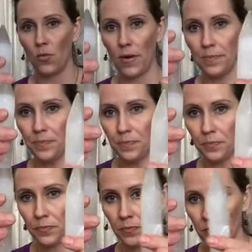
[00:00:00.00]
one.
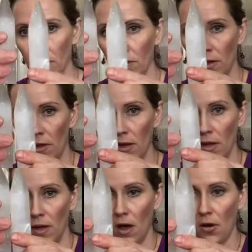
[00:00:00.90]

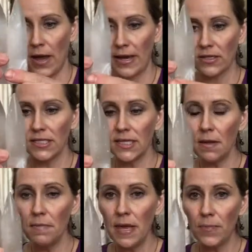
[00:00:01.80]
Okay, now
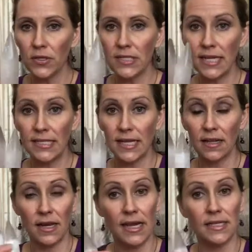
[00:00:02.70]
some people say
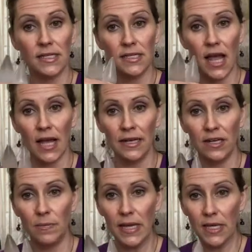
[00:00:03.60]
selenite does not need
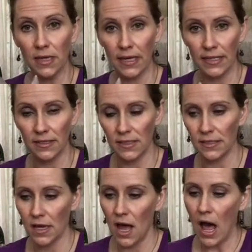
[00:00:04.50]
to be cleansed.
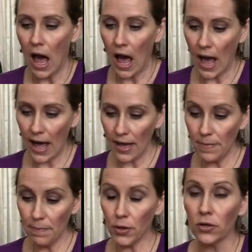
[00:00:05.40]
I
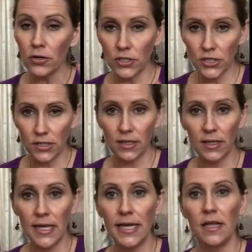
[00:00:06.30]

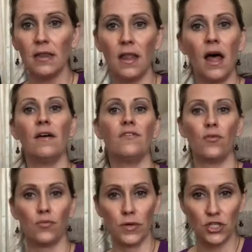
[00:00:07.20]
personally love
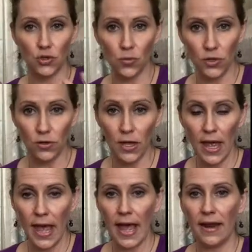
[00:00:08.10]
ritual
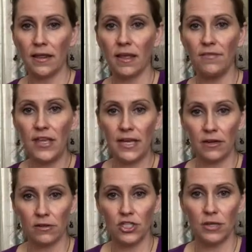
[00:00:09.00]
and I love the
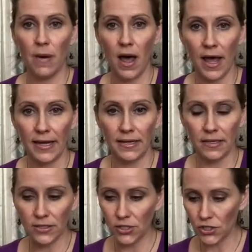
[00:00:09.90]
energy behind
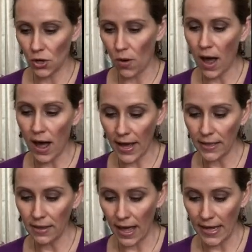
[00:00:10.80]
it. So I
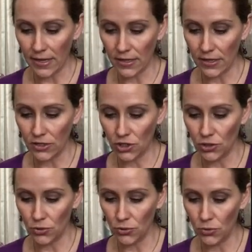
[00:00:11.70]
like
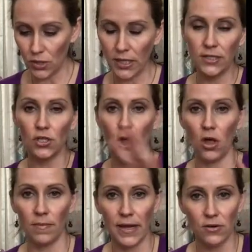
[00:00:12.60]
to cleanse
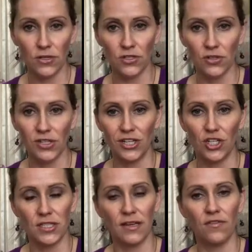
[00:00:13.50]
all my crystals and
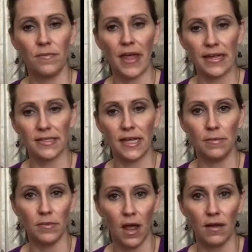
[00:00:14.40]
just give them that
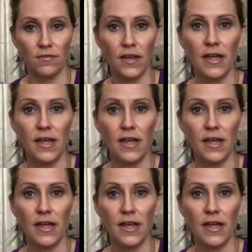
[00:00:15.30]
same love